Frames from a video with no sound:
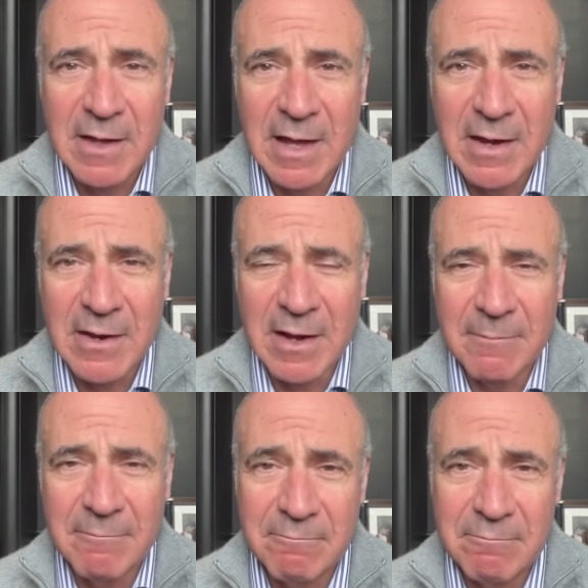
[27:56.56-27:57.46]
And
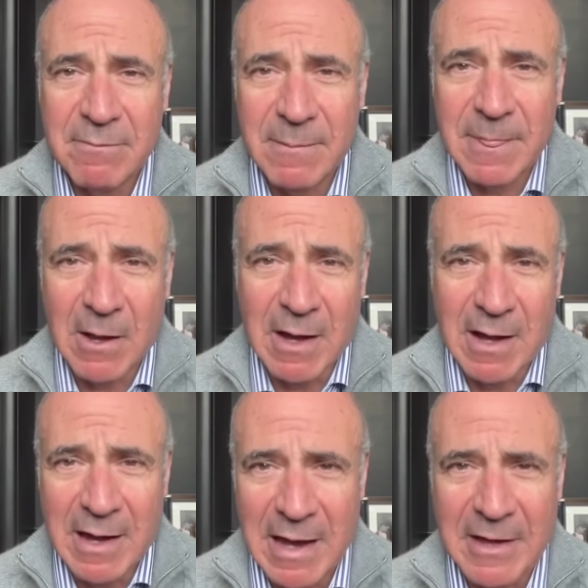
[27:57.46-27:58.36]
um,
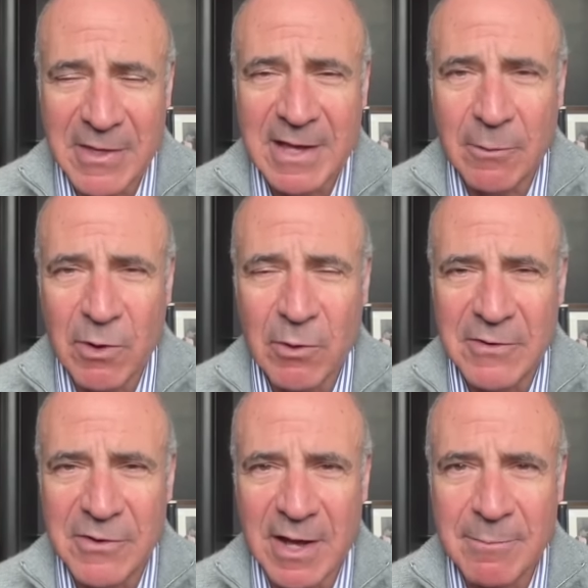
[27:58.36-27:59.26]
I think it will
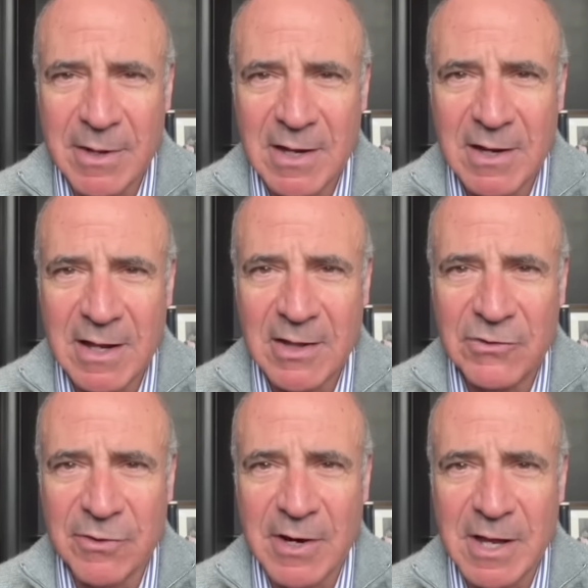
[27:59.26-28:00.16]
get done, but it, it
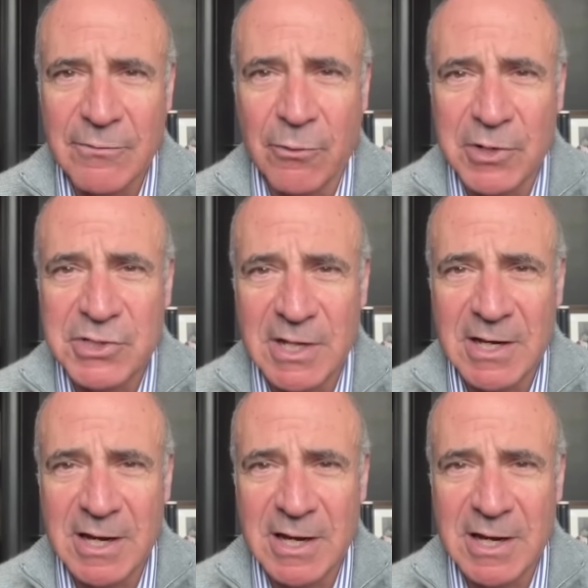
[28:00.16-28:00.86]
is very unfortunate.